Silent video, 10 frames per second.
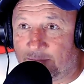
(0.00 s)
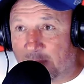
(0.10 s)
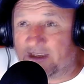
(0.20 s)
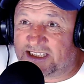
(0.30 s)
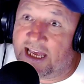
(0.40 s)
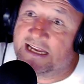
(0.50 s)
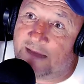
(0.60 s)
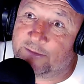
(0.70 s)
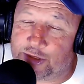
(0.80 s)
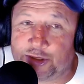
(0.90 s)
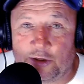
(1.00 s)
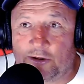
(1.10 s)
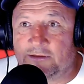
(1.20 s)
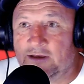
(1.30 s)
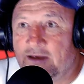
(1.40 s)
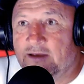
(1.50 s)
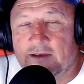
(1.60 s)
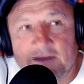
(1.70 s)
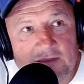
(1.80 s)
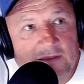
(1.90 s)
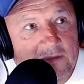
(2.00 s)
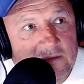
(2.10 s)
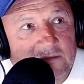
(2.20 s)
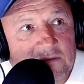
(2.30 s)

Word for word: I remember saying that with Shaun. Yeah, yeah, yeah.